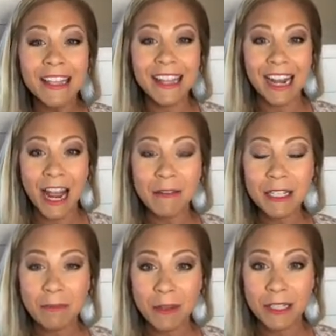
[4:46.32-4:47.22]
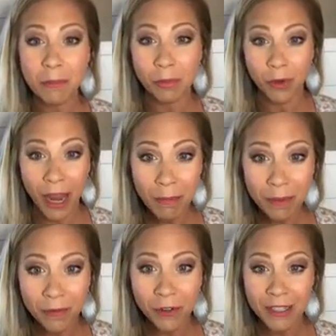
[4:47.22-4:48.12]
that I was supposed to prep
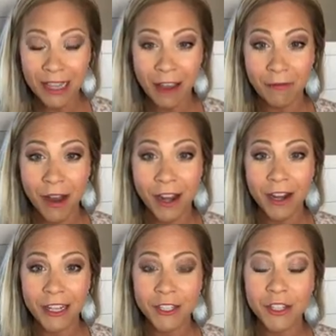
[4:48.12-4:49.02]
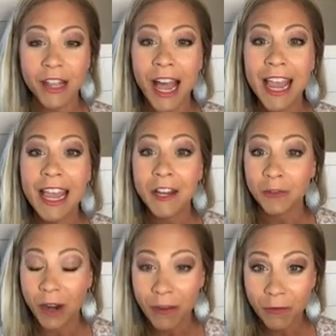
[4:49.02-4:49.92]
for Sapphire in July
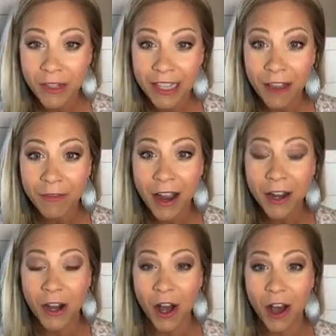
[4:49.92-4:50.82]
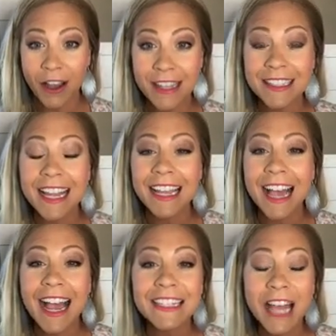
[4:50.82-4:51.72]
and run for Sapphire in August. And
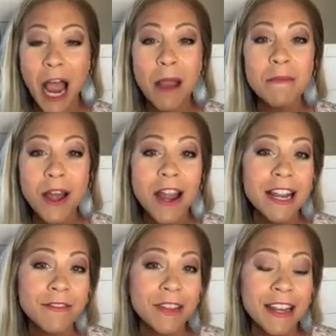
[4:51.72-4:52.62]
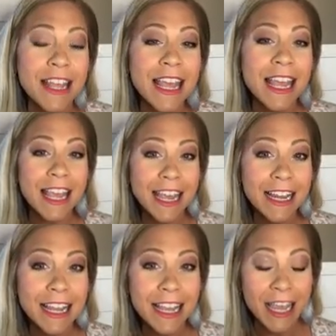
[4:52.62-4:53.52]
guys, I'm not even
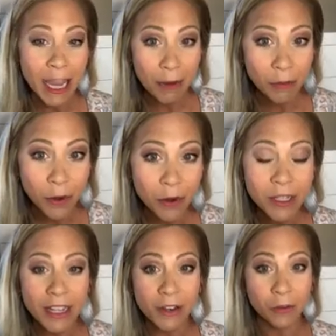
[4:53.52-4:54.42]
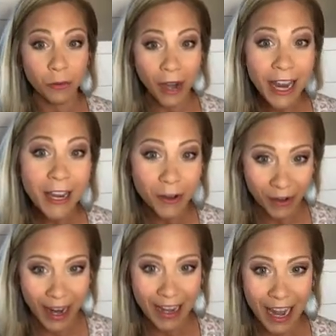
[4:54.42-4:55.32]
hitting Emerald rank
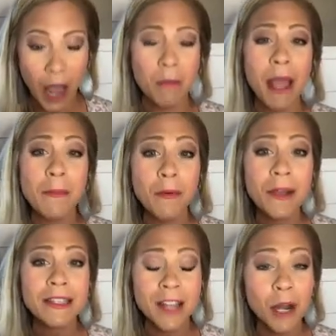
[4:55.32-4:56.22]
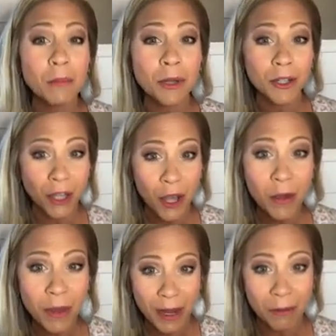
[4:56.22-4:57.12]
right now. My points are
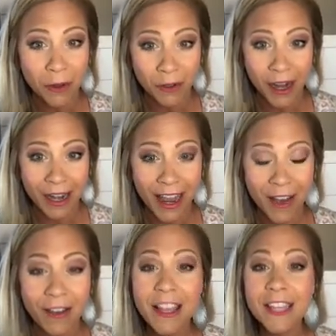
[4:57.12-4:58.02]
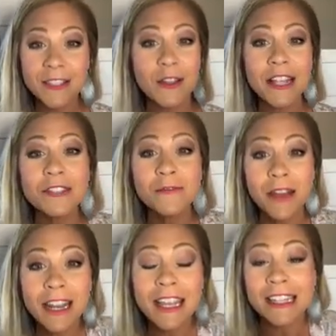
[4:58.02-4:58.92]
below Emerald right now. So that's
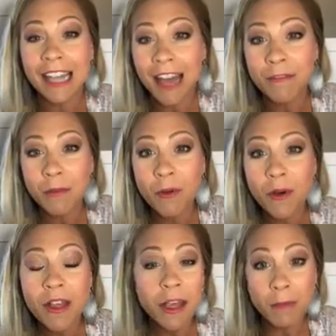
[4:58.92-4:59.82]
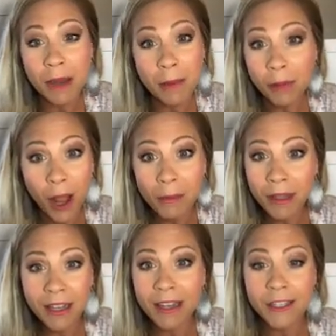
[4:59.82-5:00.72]
funny and laughable, but I'm
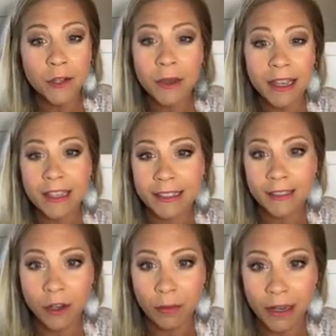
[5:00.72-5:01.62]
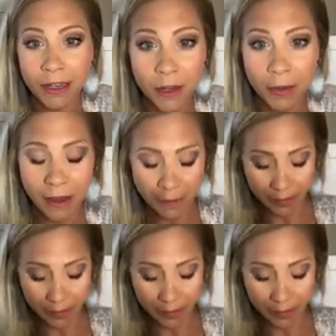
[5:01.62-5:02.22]
probably going to do it because he told me to do it.